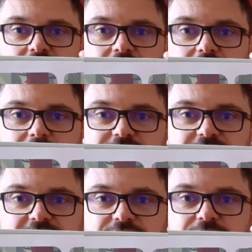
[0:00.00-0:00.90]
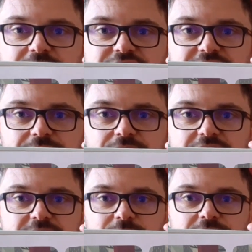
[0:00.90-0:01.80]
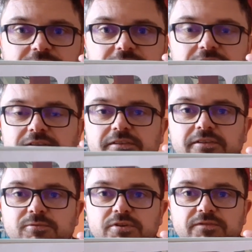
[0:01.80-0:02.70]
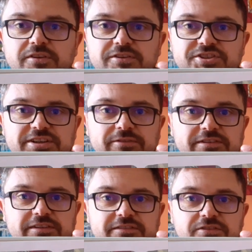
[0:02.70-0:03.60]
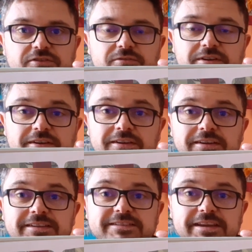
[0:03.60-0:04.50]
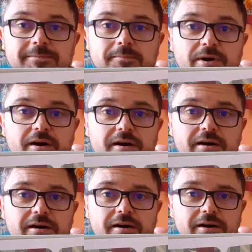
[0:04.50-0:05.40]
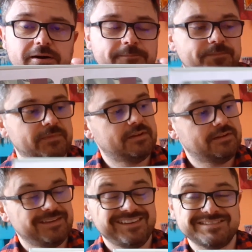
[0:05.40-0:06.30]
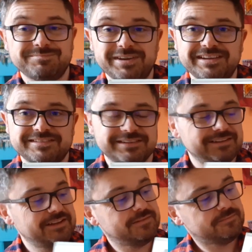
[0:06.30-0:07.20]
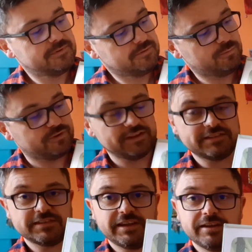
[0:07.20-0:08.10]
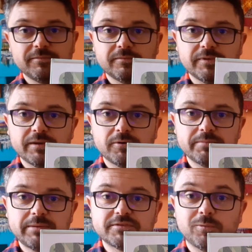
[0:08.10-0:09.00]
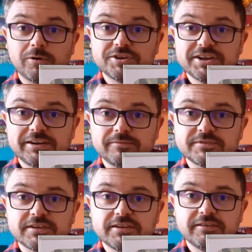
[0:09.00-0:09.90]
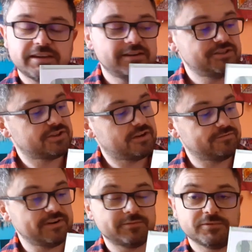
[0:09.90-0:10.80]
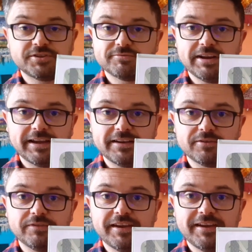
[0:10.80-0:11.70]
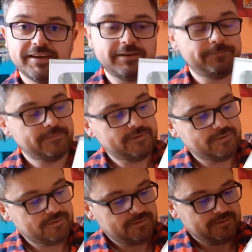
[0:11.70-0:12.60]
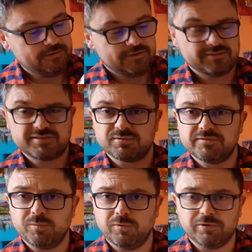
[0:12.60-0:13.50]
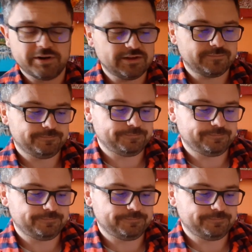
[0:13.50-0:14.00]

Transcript: lumberjacks always shout this word. I wonder if you can shout it too. Timber! It's basically what they say when they want people to watch out so they don't get a giant redwood tree landing on their head. So it's sort of a warning.